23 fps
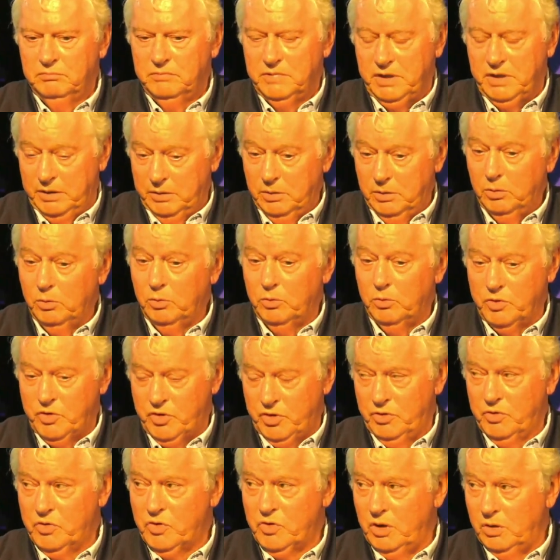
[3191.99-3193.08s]
done the launch
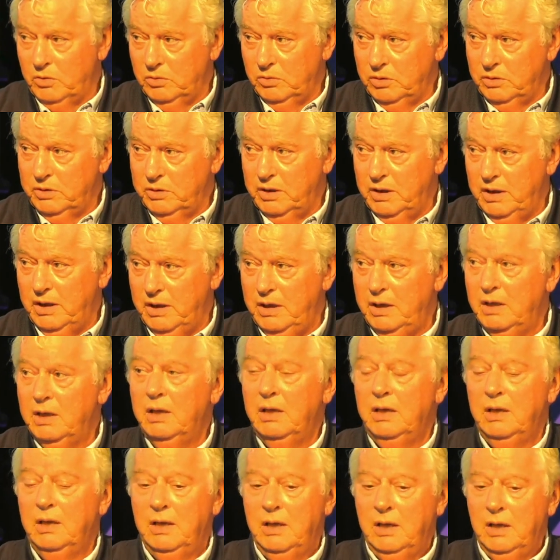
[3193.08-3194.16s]
control on the,
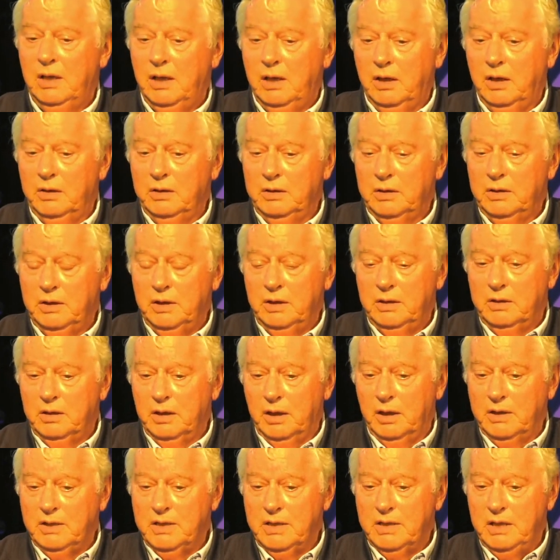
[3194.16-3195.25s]
on the
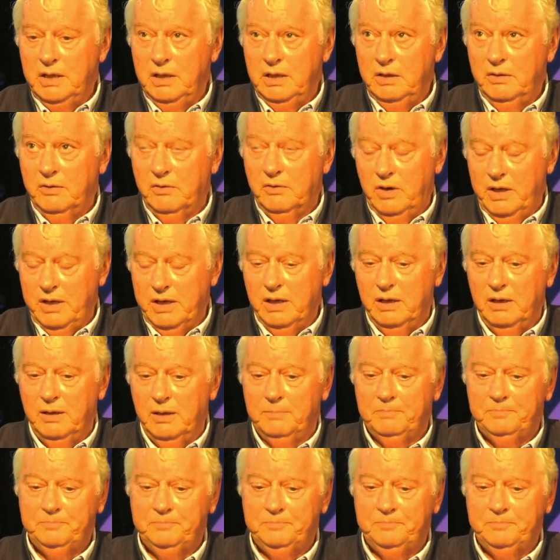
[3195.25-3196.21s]
93 car.